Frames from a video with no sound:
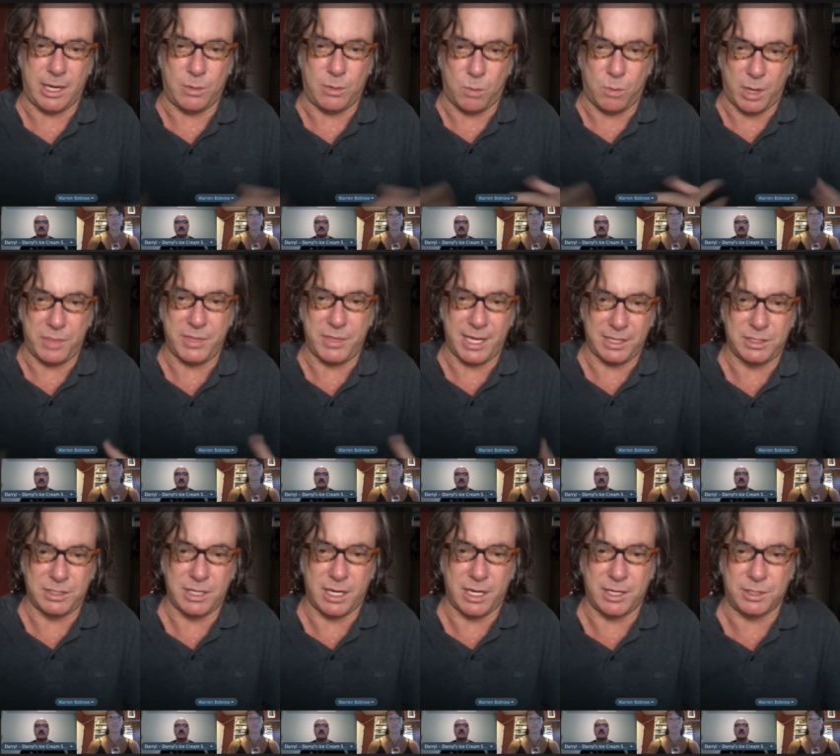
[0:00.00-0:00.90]
And what
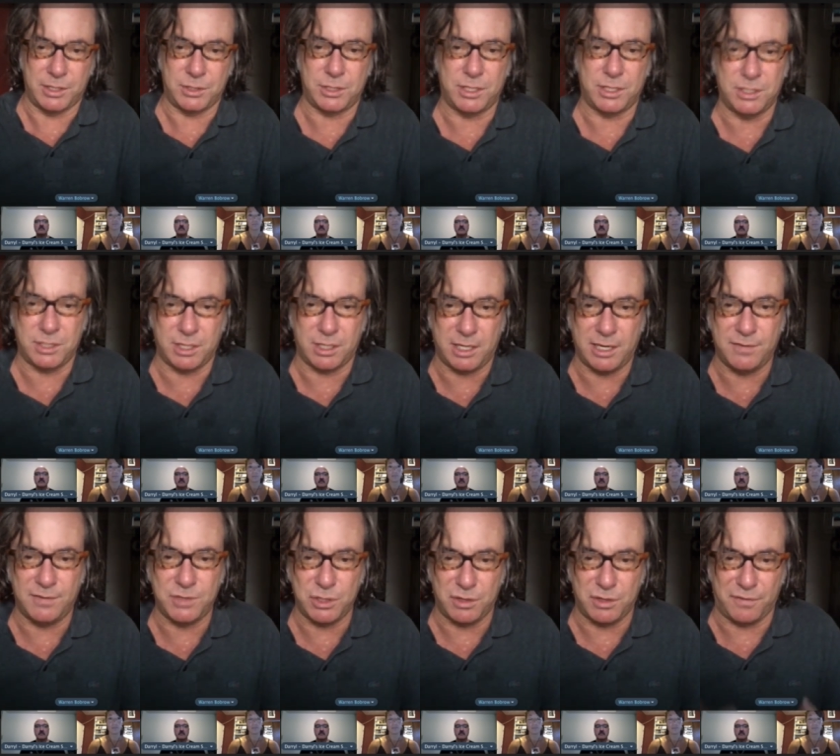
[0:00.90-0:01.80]
that does is it
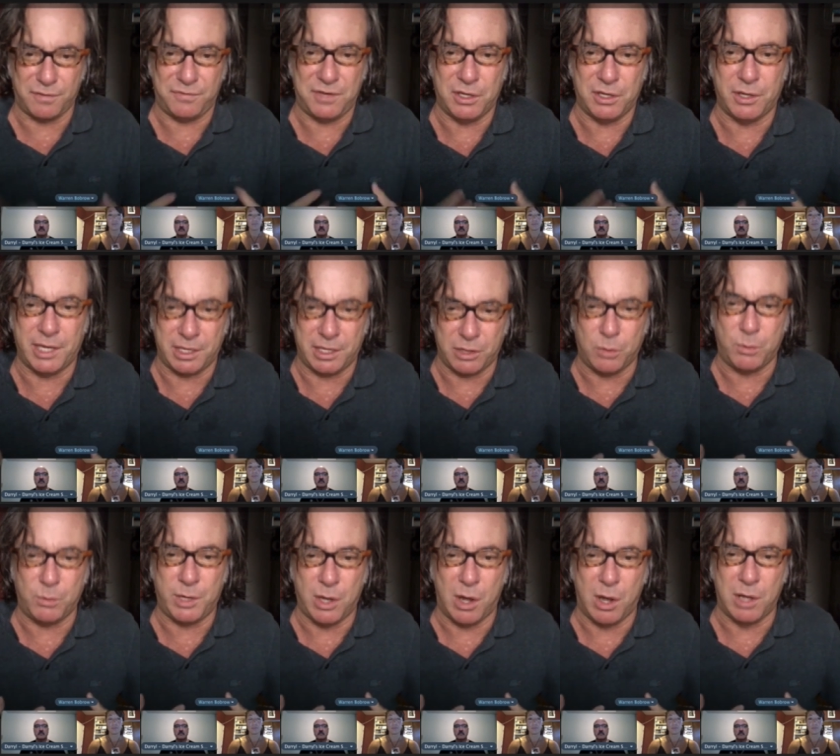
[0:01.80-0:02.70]
gives you the feeling
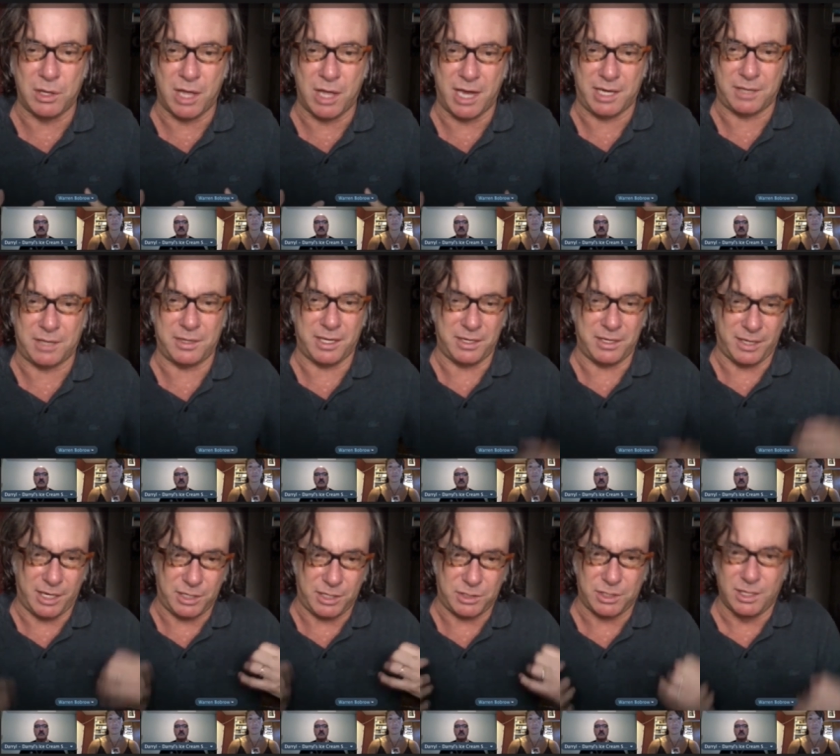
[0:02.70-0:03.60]
that we all like, that
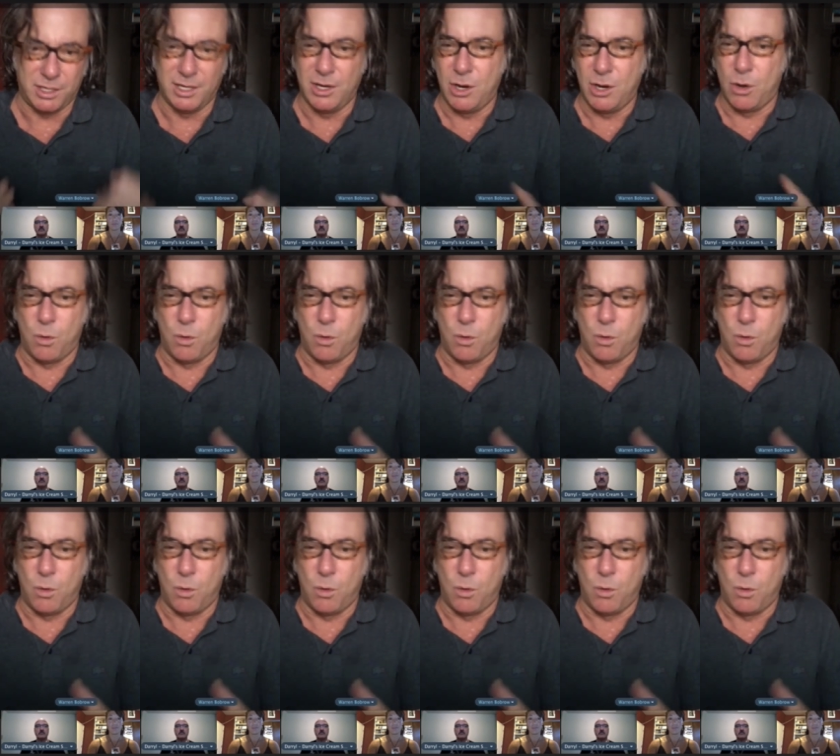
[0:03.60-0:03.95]
nice,